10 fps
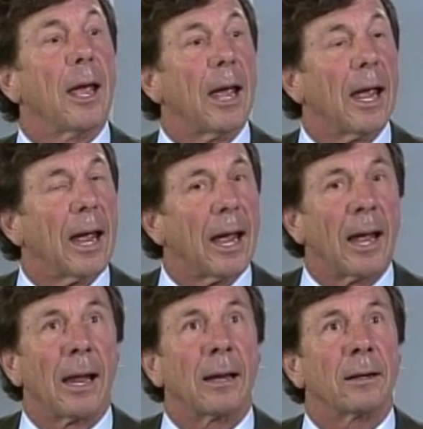
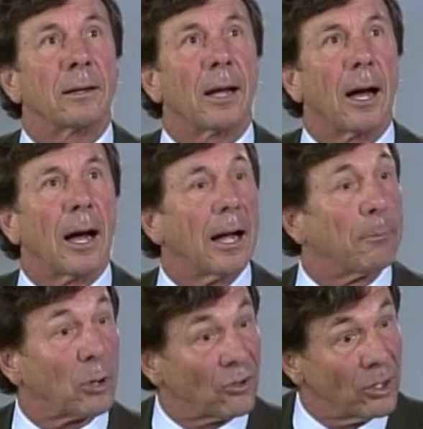and
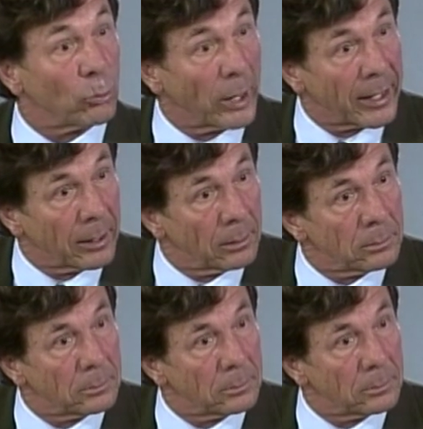President Reagan.